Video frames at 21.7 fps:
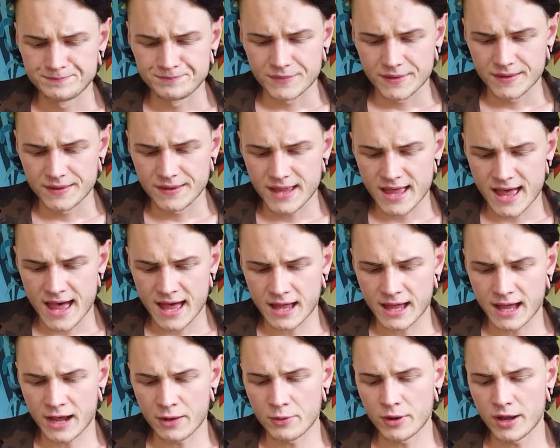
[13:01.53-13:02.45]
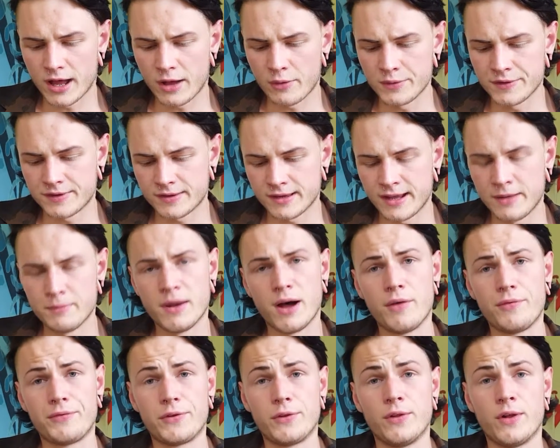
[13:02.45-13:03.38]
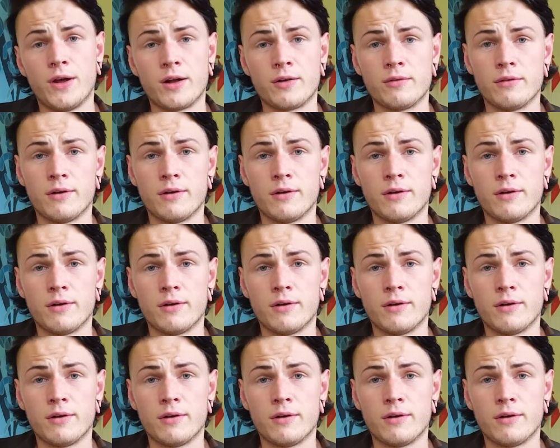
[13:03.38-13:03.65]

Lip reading: Nah, I would say mouth to lung